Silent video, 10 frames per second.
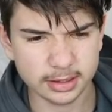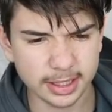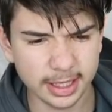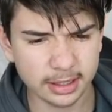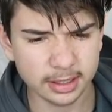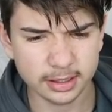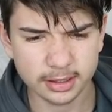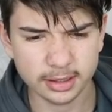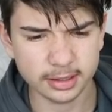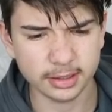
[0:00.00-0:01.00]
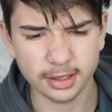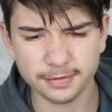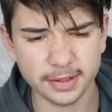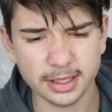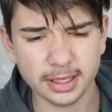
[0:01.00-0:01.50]
Laird. I don't know
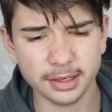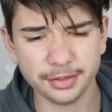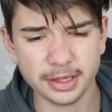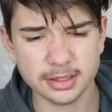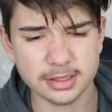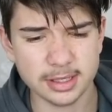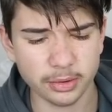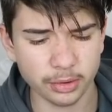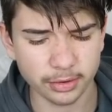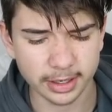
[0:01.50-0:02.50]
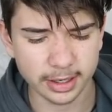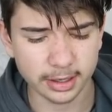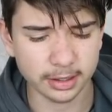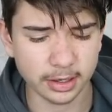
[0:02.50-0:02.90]
if I don't think this is in order. I